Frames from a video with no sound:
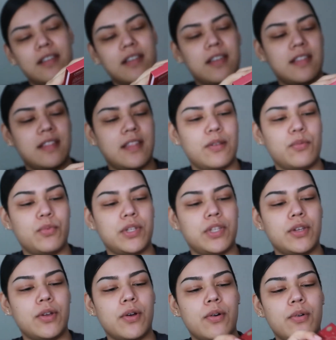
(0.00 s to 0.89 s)
and then when
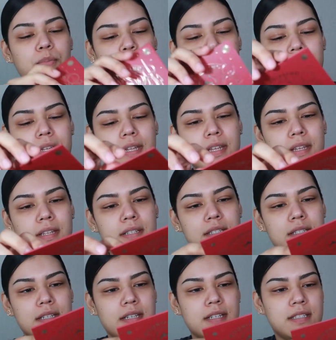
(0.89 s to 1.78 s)
you open it,
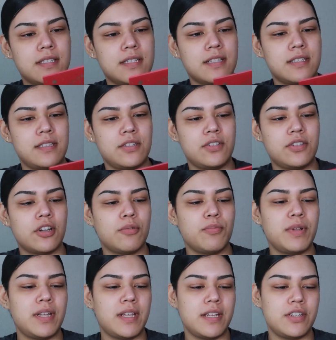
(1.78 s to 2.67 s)
it says
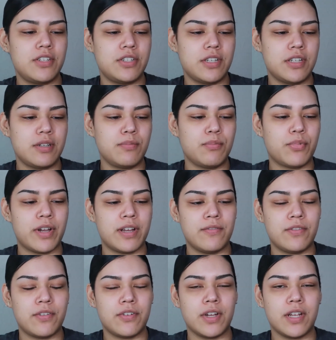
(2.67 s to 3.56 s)
determination,
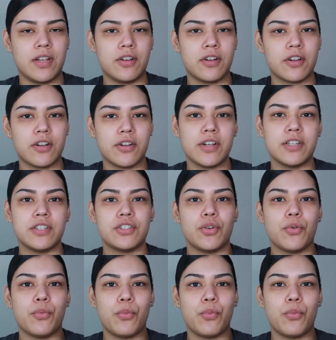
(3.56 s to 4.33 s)
bravery, and courage,